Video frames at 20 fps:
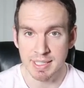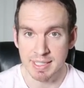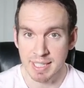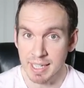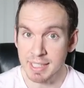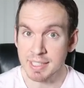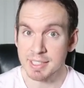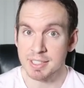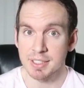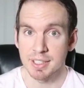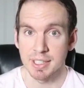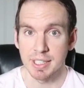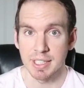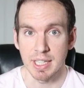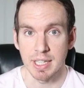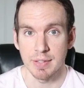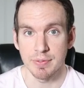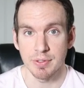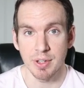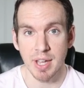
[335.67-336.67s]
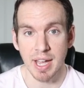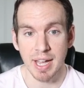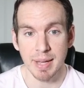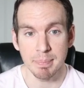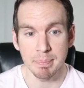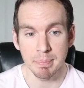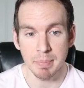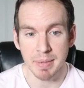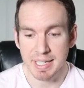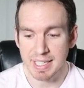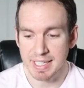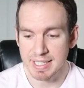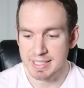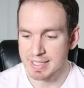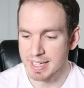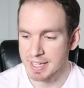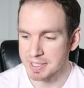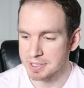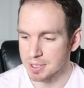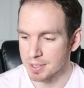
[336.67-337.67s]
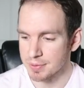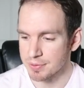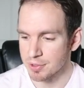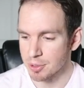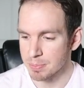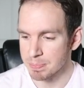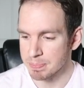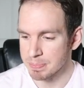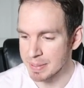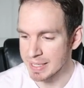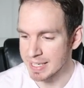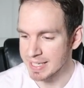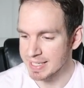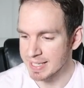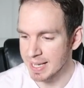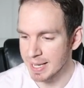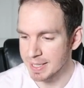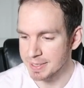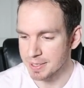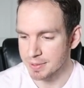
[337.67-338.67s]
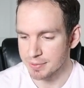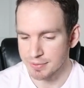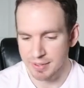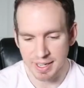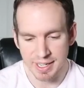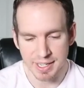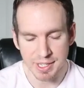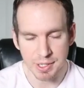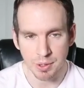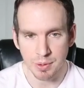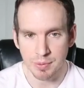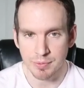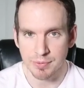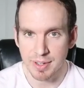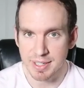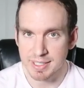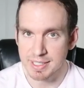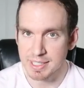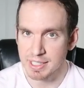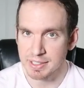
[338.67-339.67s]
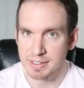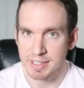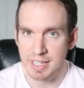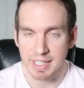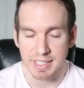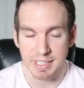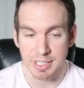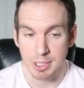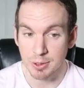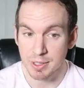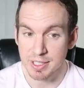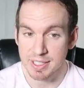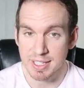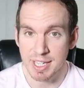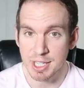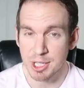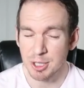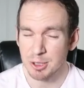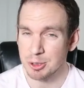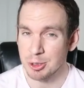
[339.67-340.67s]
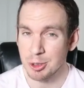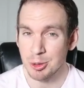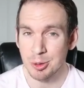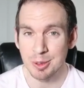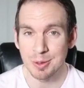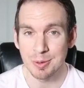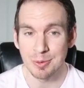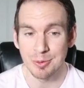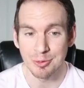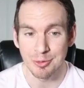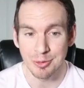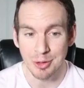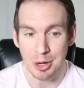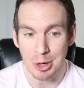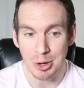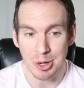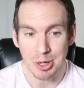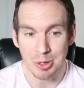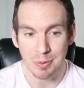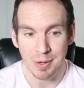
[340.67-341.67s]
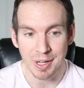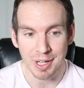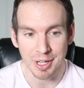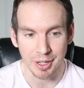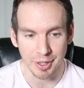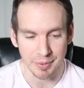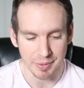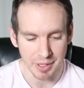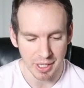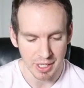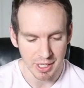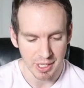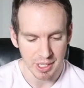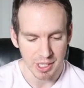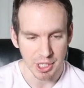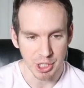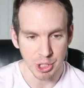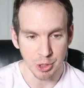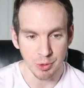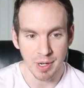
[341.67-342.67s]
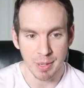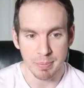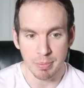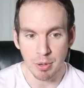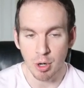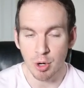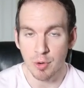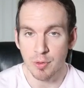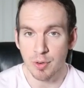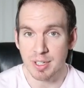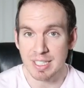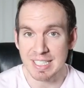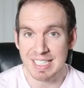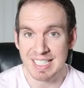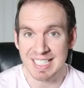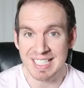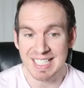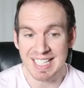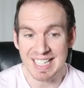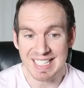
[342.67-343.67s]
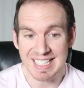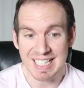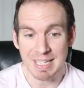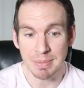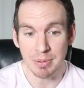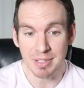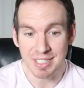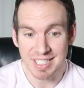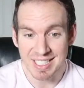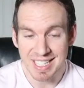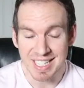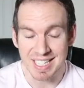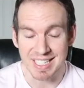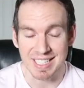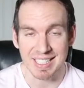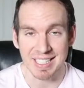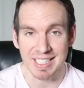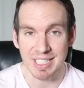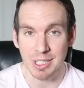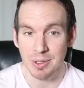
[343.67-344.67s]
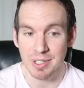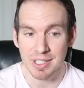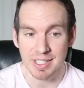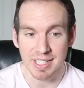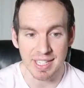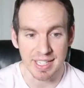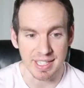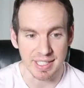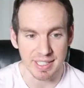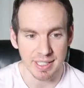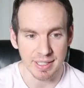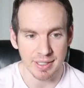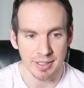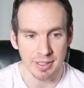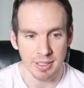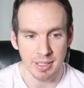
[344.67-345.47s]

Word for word: Tesla, if you have money in Tesla, if you're a big Tesla fan and you're investing in that, year to date, you're doing very well. You're up over 60% year to date.